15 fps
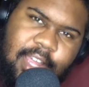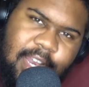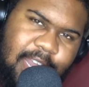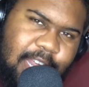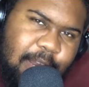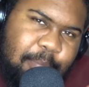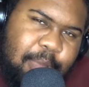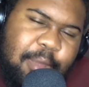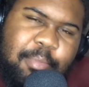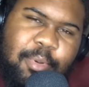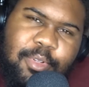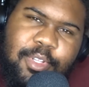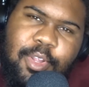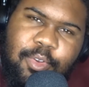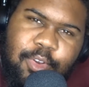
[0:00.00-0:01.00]
lot of people
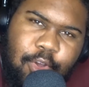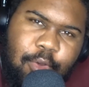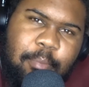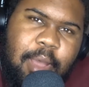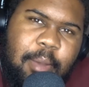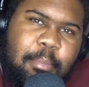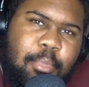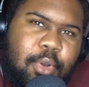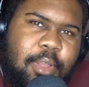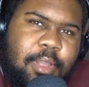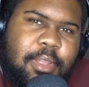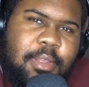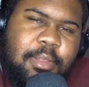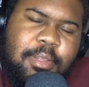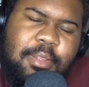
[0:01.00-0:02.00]
don't know my
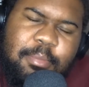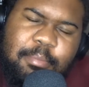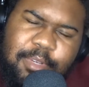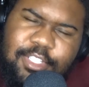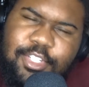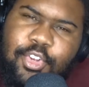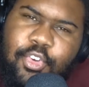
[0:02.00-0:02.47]
boy, Mr.